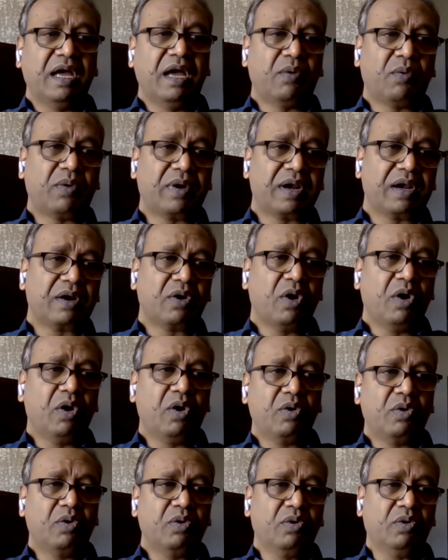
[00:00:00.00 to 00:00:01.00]
our
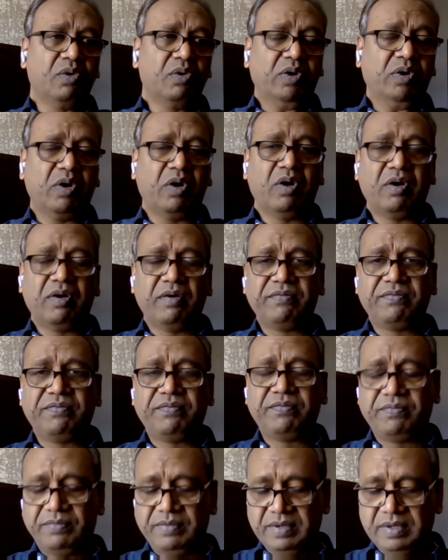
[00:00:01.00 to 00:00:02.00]
role of
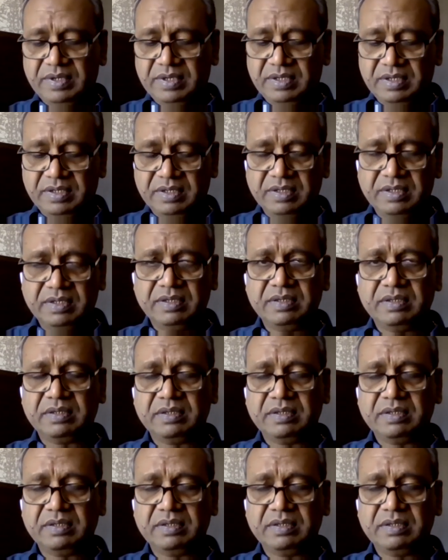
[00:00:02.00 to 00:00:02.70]
uh,